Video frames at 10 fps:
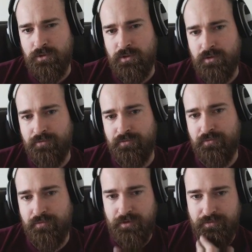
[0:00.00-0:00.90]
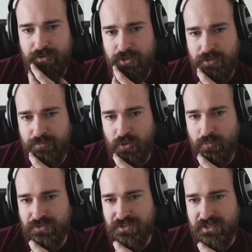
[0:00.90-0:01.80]
If if the current pope
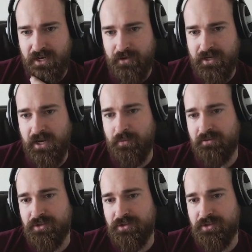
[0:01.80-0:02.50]
were to die right now, we have a